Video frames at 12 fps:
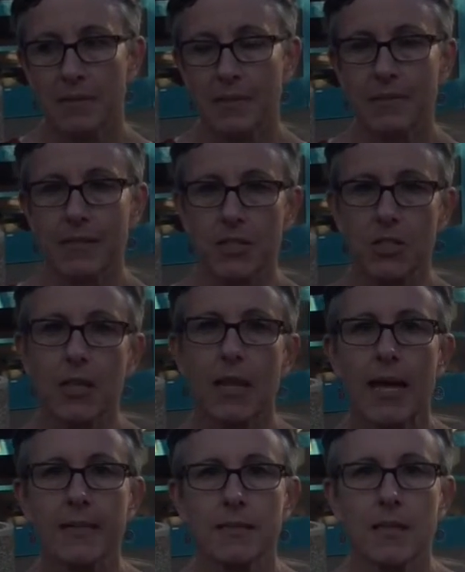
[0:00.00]

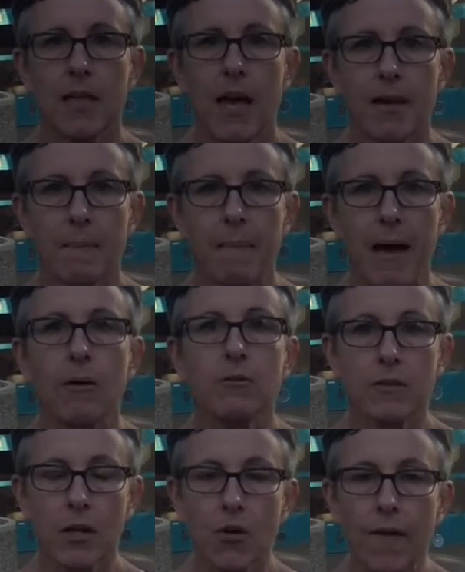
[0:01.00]
sensationalized a lot
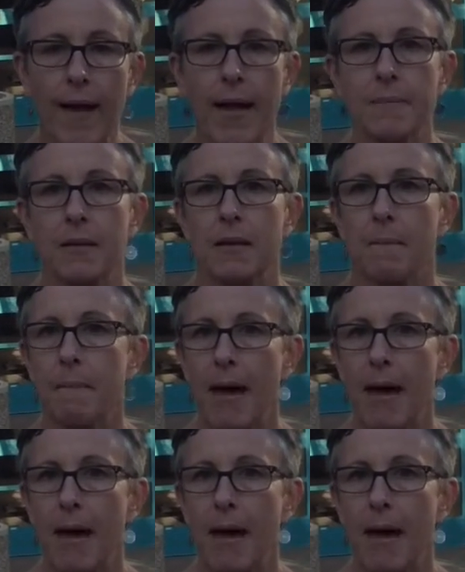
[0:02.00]
about the crime and